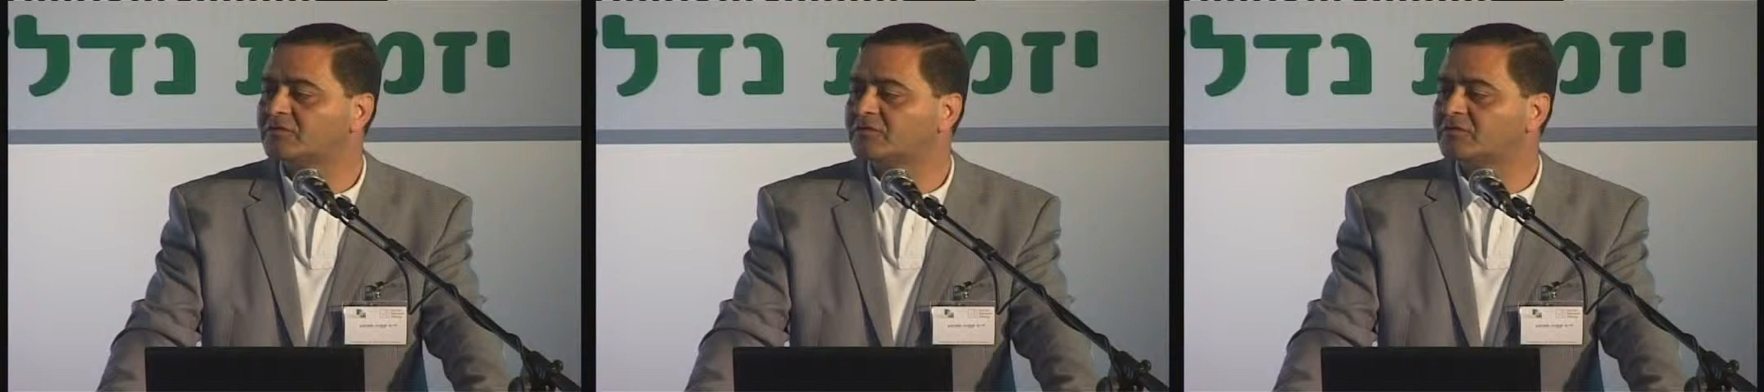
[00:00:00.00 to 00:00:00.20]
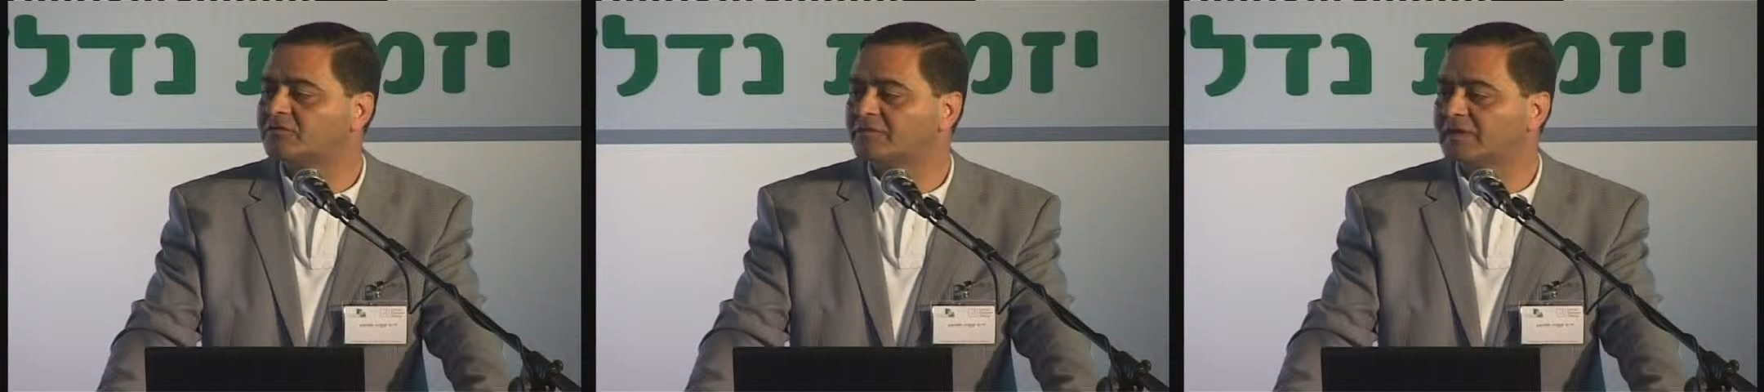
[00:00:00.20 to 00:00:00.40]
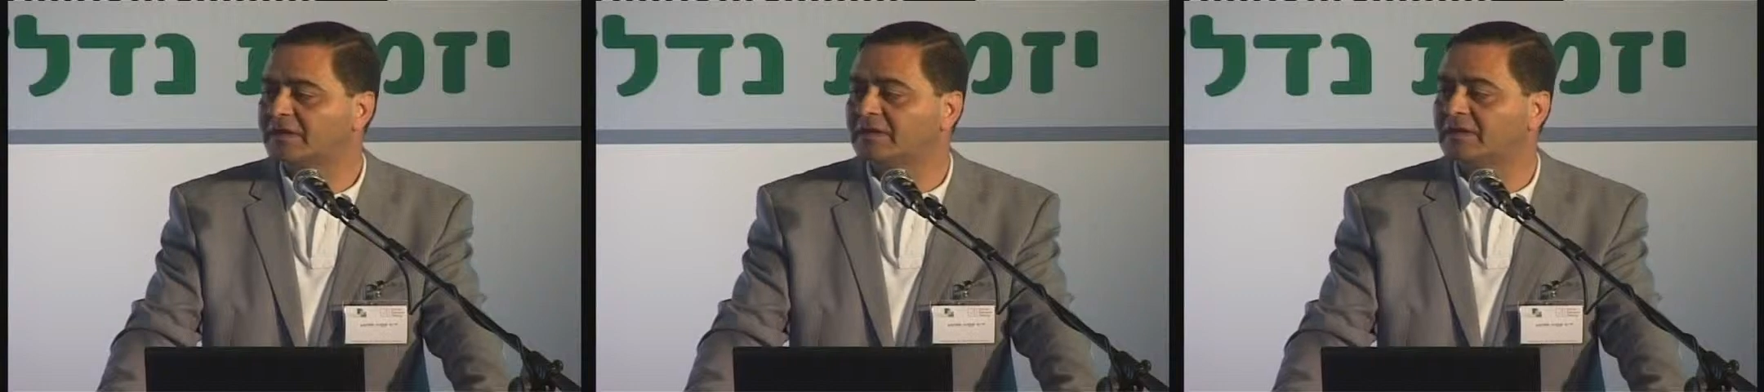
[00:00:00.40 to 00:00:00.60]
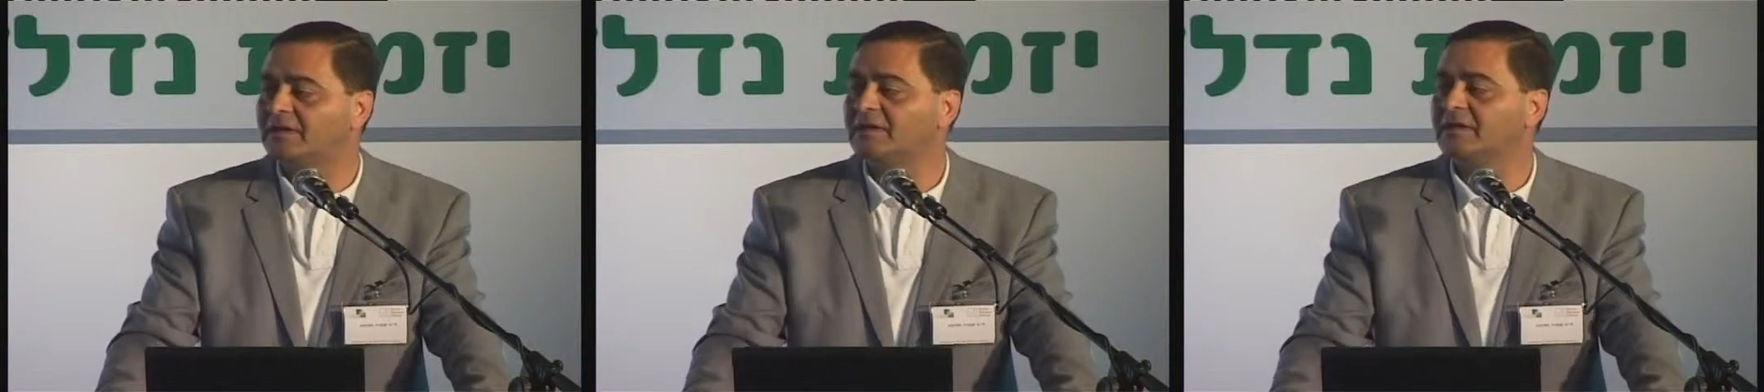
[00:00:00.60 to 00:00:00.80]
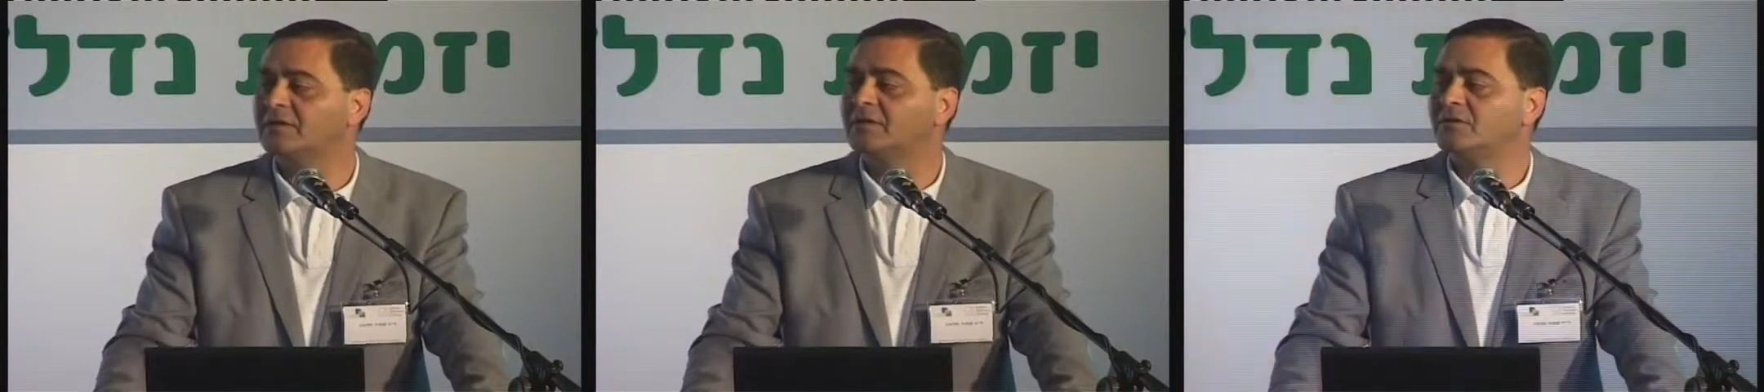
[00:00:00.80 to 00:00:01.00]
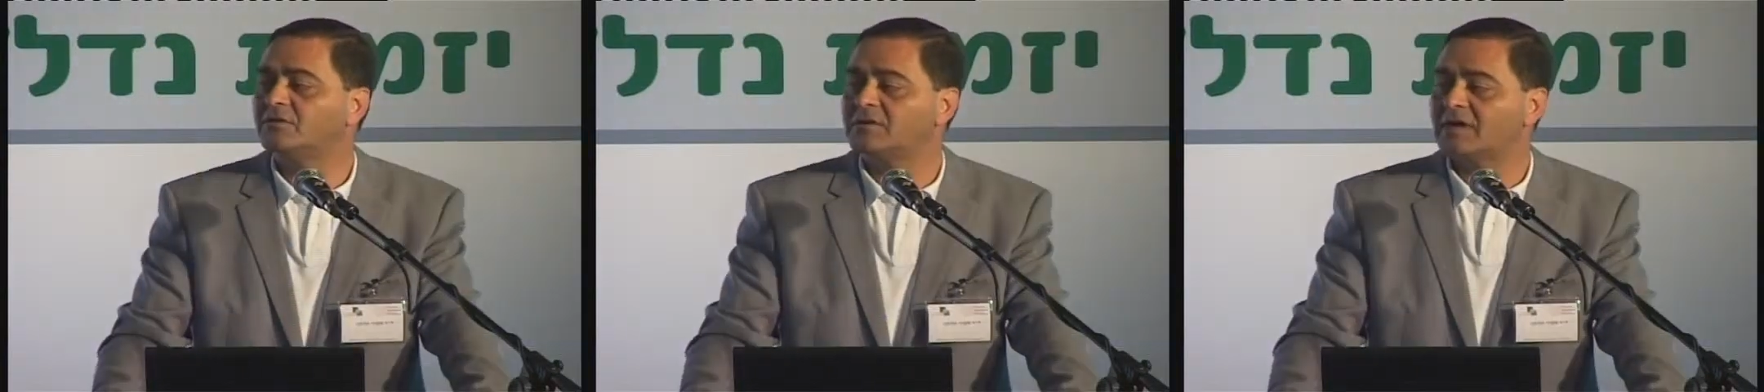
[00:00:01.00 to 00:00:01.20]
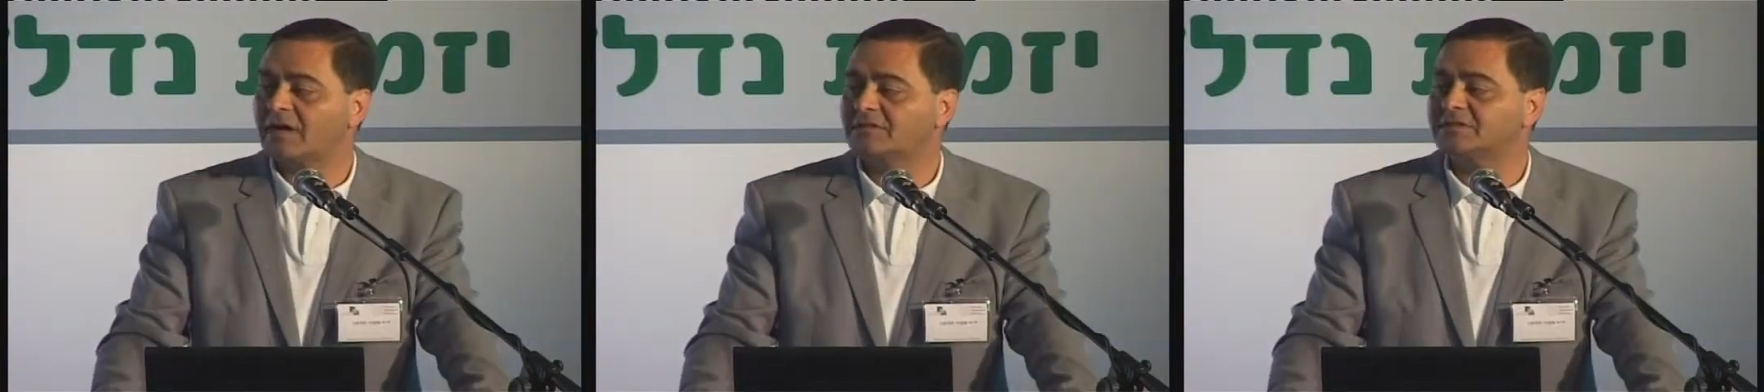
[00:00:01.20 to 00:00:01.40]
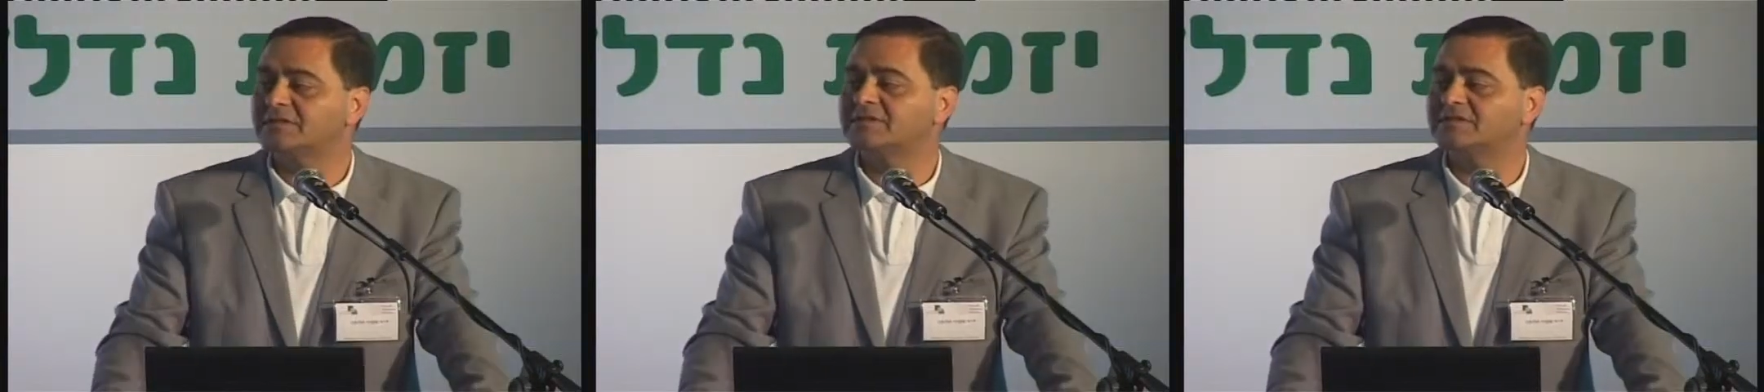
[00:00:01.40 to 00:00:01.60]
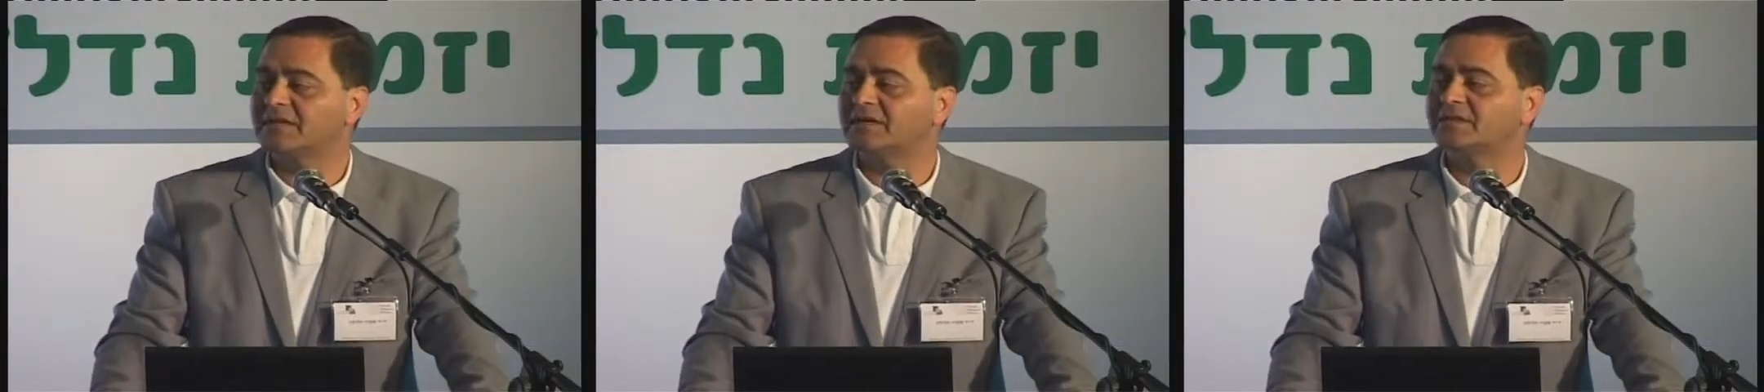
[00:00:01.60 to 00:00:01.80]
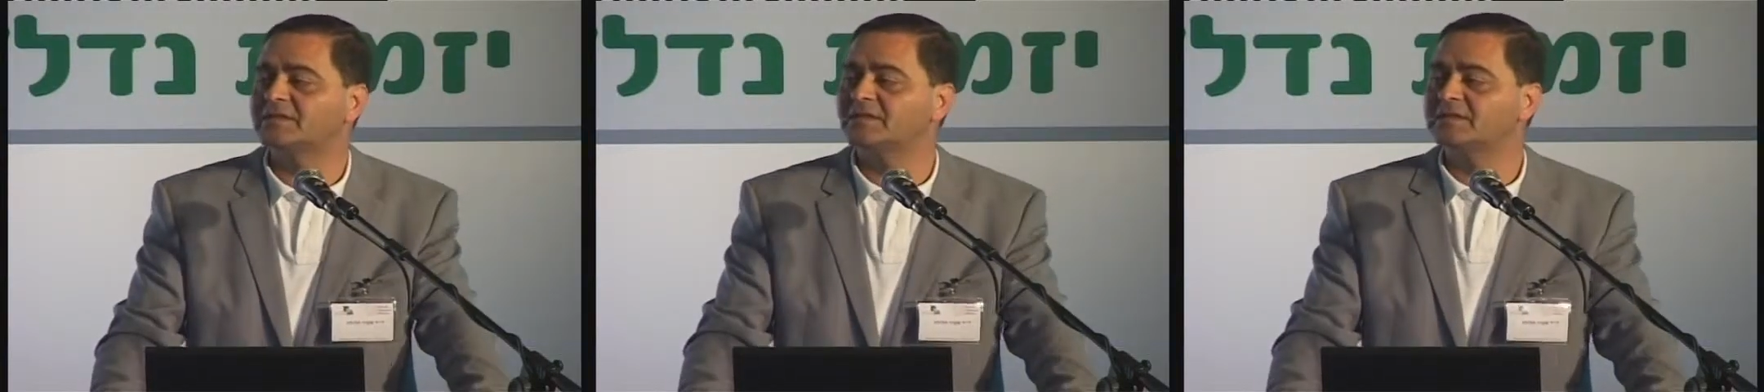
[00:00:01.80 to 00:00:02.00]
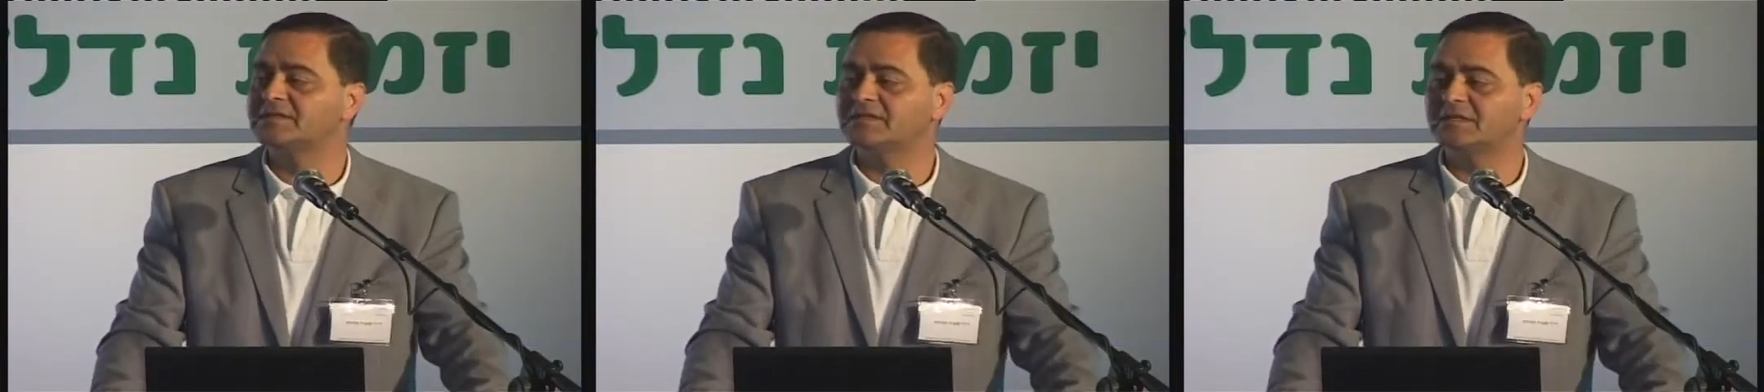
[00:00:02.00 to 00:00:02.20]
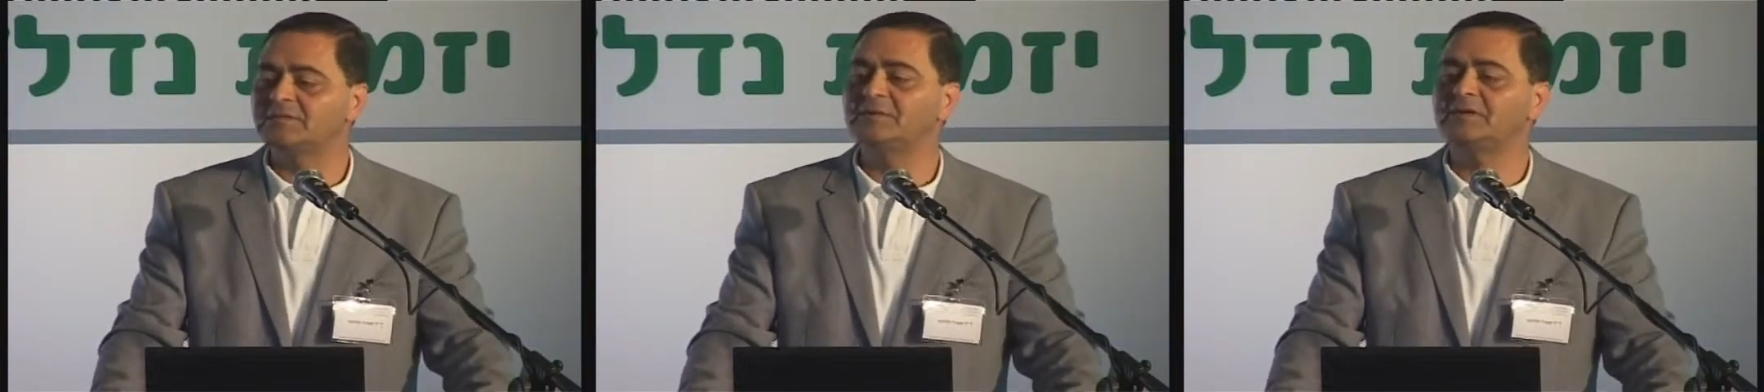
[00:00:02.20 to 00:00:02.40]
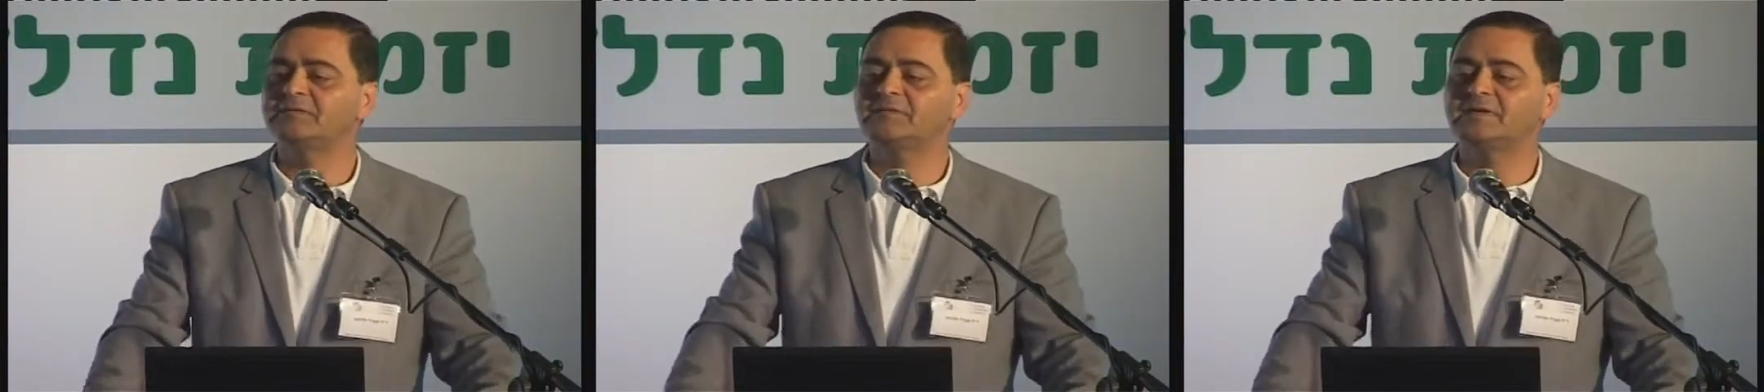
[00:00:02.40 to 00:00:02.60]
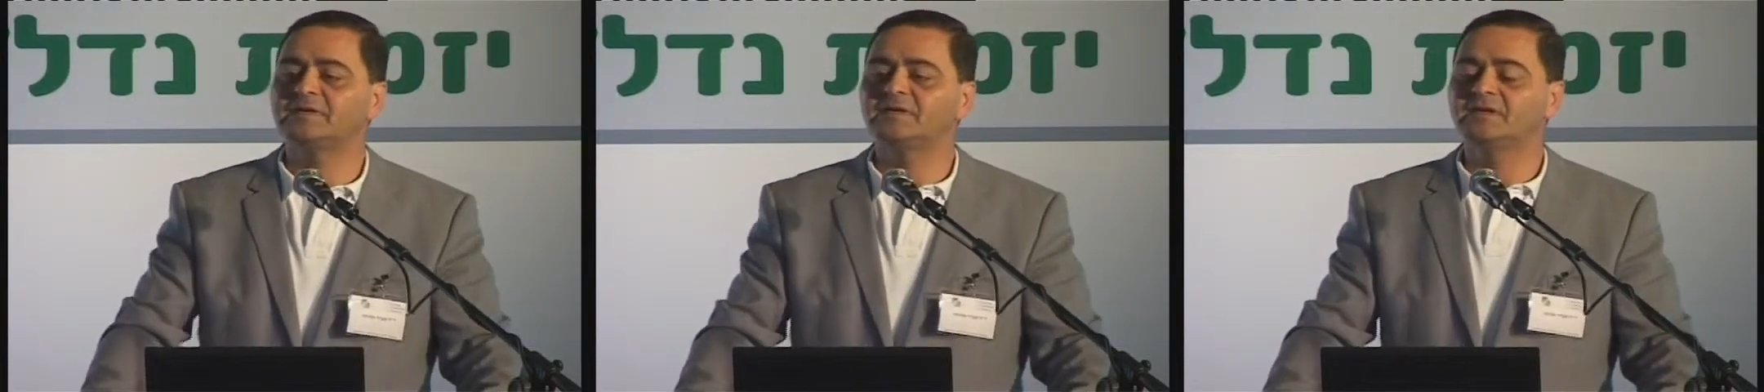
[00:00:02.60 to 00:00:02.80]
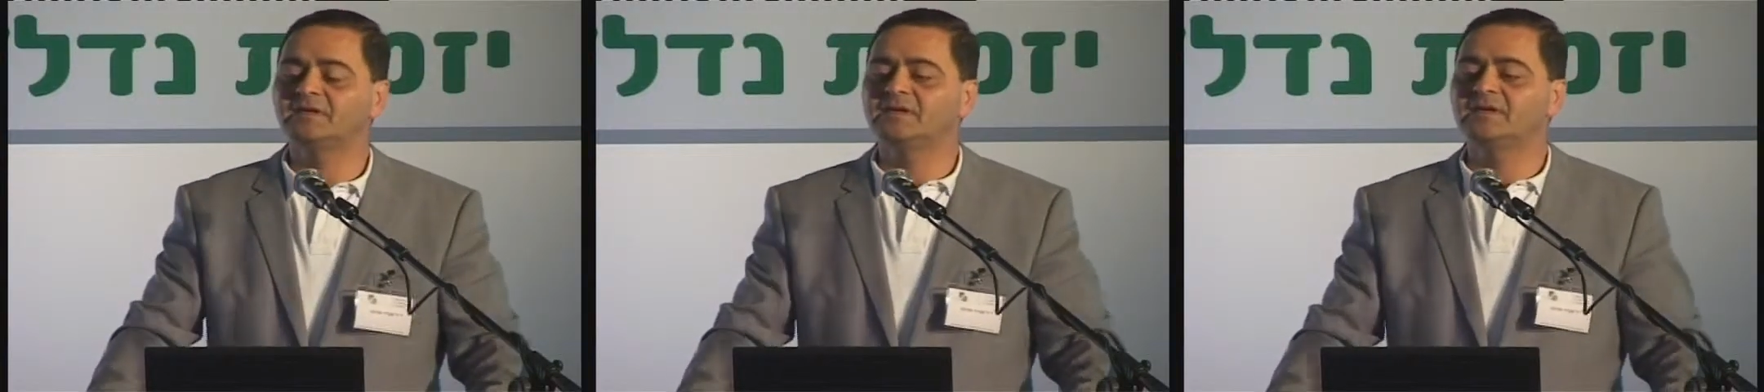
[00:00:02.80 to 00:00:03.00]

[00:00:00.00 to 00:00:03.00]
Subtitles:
of money to the housing sector is still minimal,